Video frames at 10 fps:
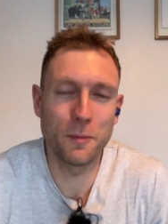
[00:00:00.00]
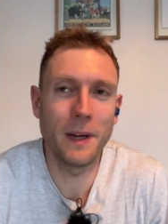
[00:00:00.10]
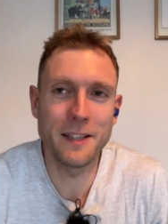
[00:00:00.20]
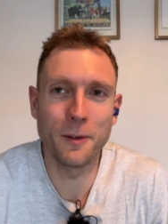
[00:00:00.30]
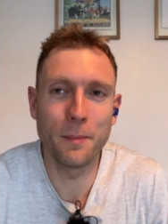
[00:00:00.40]

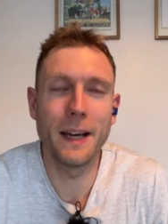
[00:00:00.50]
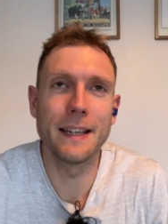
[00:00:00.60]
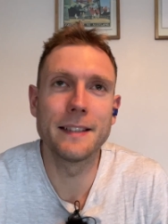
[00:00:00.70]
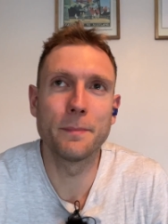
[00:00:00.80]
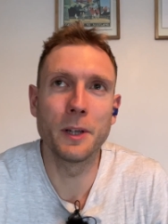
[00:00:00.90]
based on
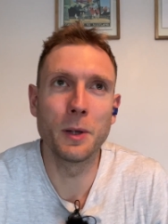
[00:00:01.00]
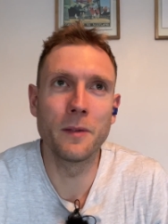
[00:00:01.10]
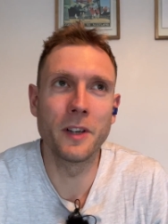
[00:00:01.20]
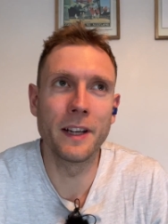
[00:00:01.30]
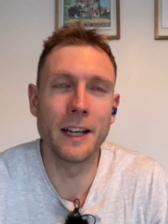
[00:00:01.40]
pace, but you'll
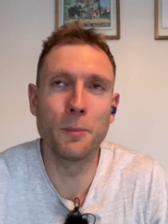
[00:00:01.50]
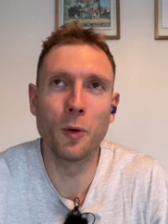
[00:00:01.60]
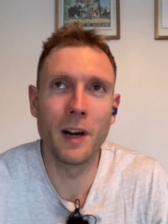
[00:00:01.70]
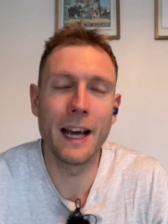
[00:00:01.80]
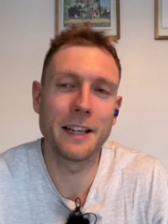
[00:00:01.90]
have done it in a more
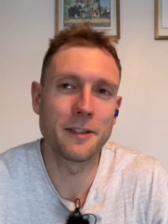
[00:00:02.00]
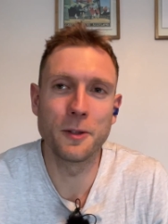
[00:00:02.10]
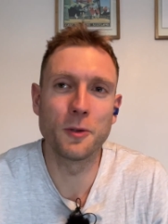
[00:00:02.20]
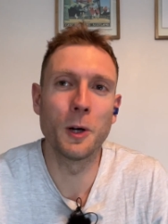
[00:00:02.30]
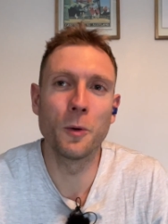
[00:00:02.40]
relaxed, yep,
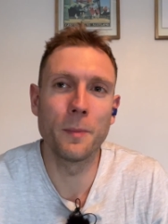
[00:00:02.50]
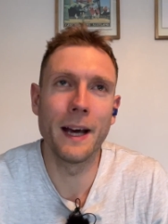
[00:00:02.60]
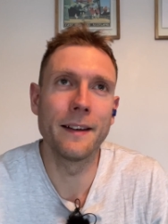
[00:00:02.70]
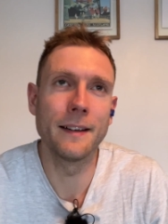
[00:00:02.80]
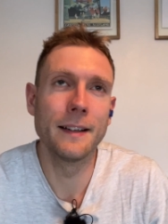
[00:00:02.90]
controlled
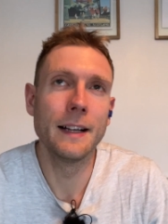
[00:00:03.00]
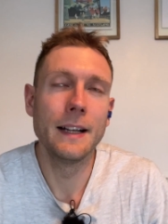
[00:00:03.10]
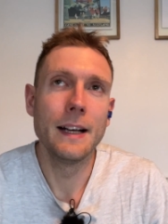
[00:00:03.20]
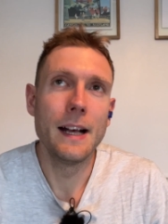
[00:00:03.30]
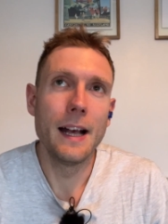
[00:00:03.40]
manner.
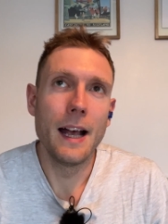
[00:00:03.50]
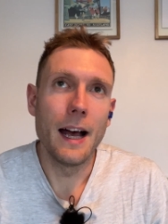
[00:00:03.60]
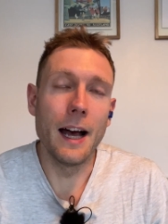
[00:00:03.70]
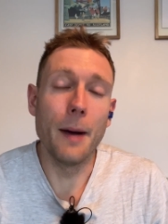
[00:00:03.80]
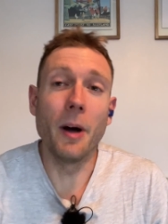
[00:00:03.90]

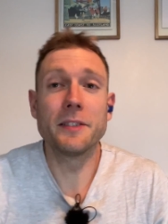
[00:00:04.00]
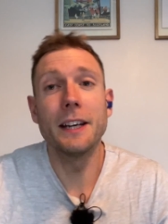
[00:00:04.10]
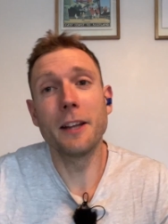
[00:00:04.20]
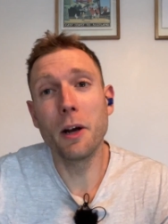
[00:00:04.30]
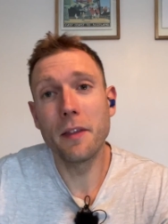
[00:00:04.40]
I'd
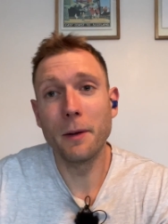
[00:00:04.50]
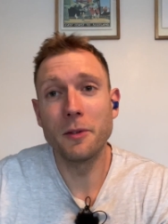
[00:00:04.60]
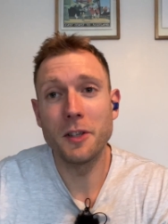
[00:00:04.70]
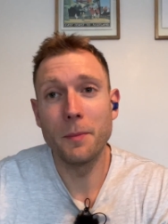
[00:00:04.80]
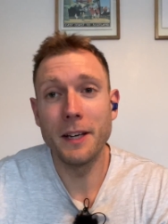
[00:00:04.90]
say the only thing with
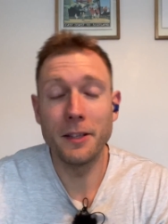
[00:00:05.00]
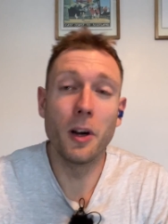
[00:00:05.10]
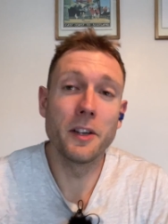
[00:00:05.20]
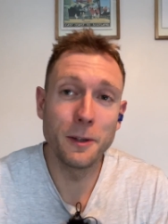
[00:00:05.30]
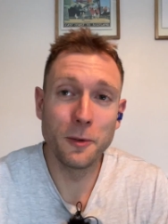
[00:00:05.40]
adjusted pace, there
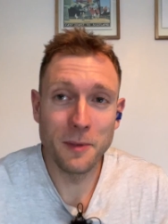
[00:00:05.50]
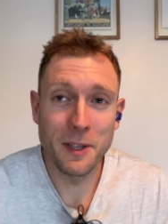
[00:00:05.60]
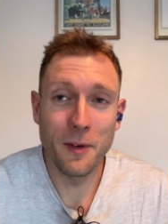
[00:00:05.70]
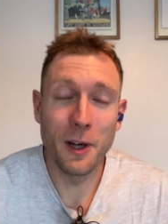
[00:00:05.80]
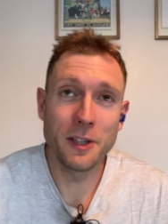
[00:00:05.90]
are still some
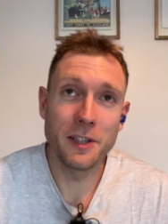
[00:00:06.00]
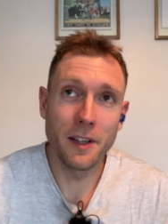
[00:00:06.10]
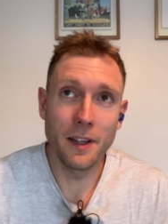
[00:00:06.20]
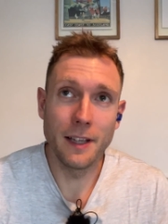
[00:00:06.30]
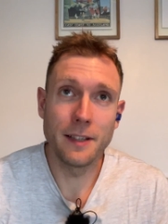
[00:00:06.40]
disadvantages to
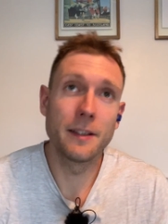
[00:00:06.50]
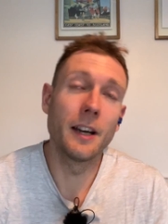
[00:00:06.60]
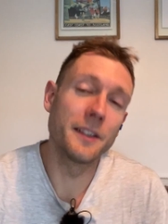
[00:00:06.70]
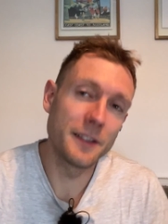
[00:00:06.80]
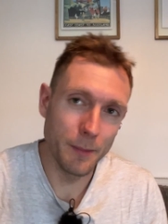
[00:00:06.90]
this that
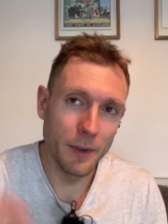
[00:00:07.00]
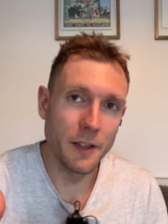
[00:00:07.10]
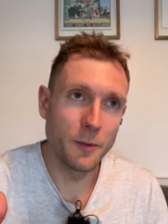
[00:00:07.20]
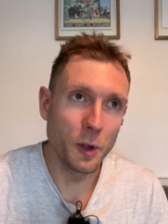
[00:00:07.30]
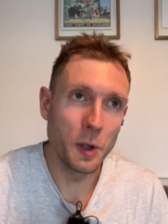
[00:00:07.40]
are similar
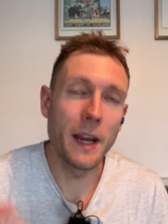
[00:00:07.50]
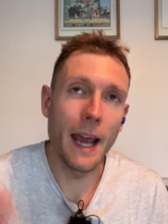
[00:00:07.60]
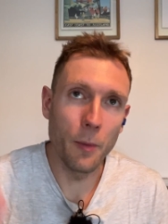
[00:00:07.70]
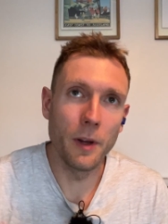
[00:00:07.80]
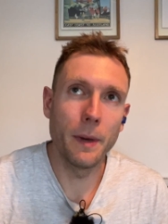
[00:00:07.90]
to what you
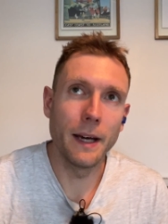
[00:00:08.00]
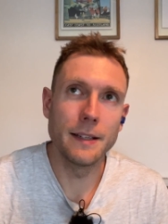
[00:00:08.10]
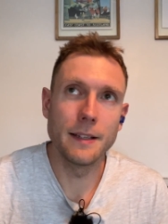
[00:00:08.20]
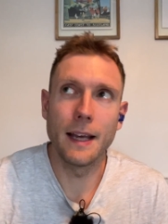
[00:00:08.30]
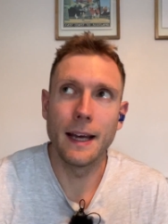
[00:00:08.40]
get with pace,
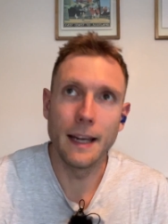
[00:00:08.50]
is that,